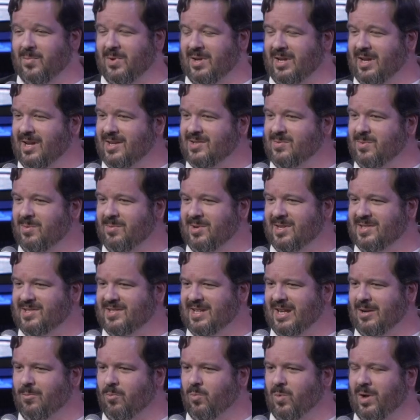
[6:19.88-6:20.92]
because we want to
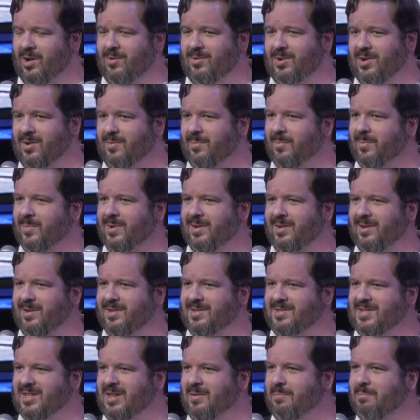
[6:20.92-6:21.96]
say welcome
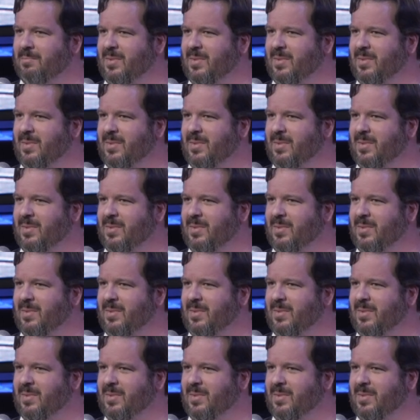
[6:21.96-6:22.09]
to the